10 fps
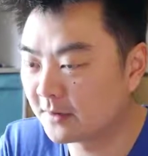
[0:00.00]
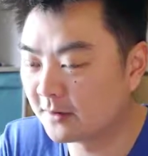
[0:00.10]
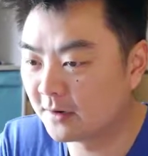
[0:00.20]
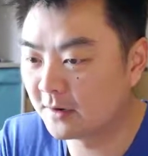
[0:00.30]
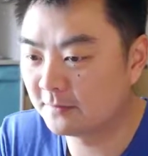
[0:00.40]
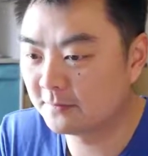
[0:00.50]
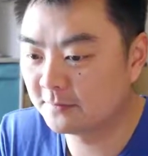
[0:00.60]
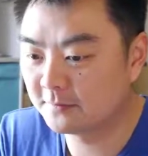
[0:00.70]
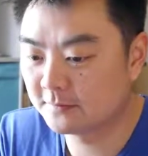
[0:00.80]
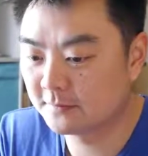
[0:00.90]
Alright,
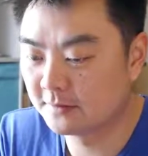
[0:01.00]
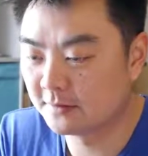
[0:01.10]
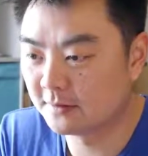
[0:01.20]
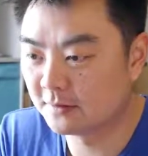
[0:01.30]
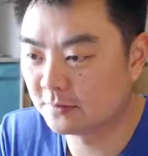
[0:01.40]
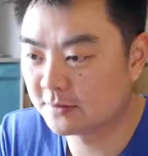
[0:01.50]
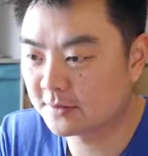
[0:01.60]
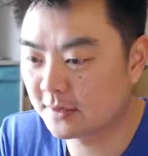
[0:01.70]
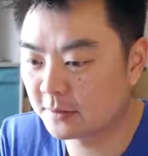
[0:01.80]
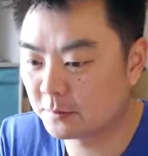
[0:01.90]

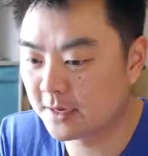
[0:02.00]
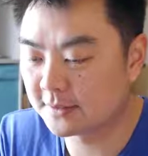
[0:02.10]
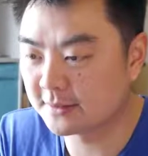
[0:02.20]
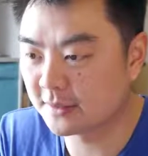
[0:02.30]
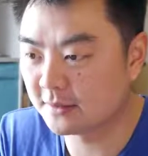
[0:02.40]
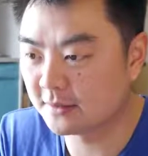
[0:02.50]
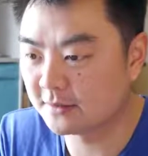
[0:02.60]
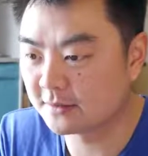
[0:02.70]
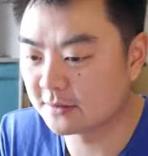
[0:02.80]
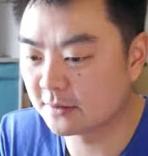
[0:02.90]
start the mouse down here
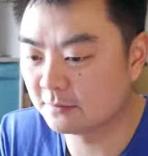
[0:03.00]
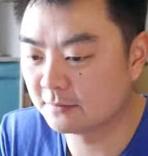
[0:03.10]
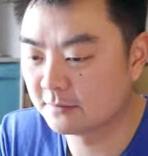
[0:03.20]
this time.